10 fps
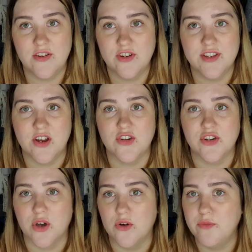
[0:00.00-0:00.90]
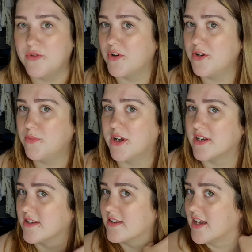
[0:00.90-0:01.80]
research at all for my first
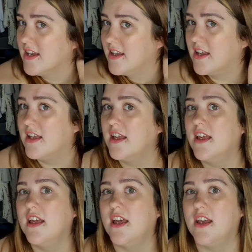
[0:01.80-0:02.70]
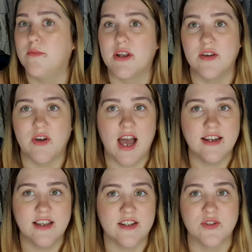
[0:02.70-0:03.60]
pregnancy. And if I had
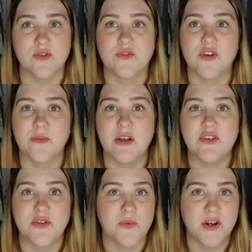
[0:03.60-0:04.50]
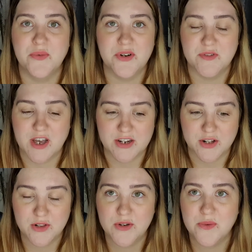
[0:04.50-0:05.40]
to go for an emergency one, I wouldn't have had a
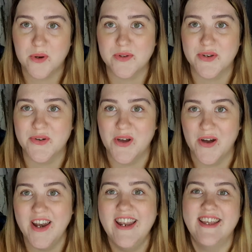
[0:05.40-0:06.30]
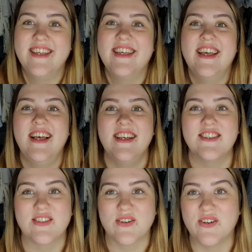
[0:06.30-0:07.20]
clue what was going on.
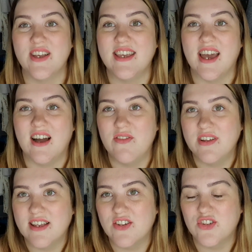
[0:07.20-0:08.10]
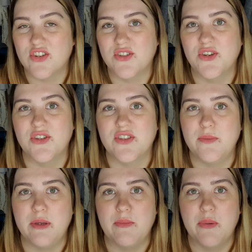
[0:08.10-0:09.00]
So yeah, I think it's just good to
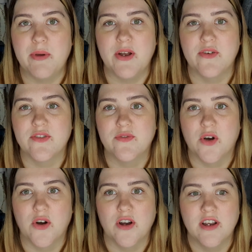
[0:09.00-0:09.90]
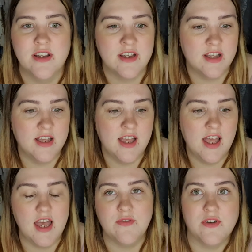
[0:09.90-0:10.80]
be prepared for
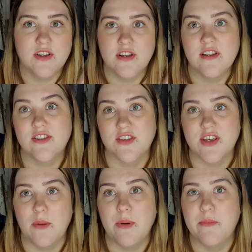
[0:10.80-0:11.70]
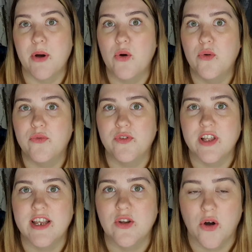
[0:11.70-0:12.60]
if it does happen, but
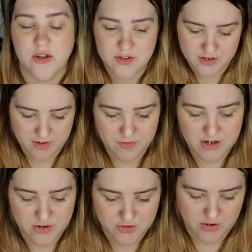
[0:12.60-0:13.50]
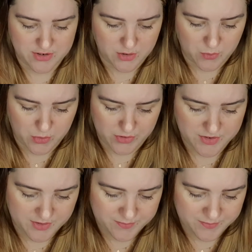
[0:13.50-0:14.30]
hopefully not. Fingers crossed it won't.